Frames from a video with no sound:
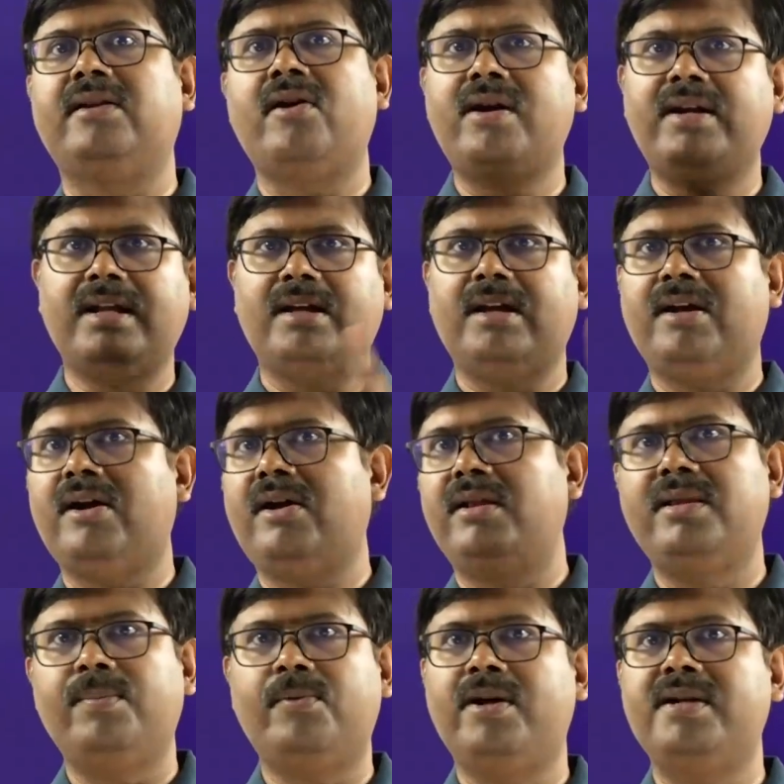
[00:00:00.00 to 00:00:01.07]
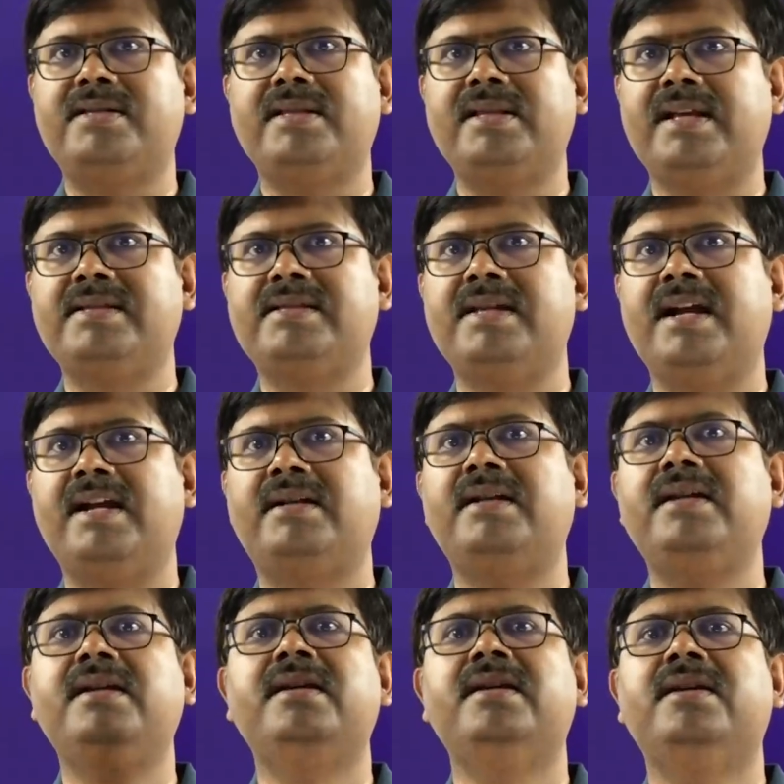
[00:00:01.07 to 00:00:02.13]
not all the points in the
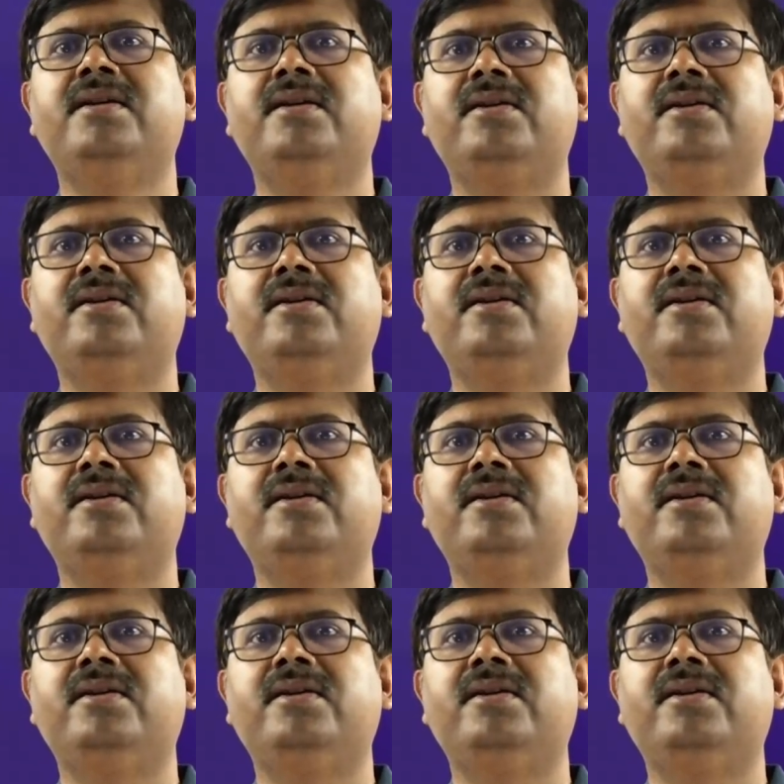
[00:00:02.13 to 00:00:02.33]
NCERT.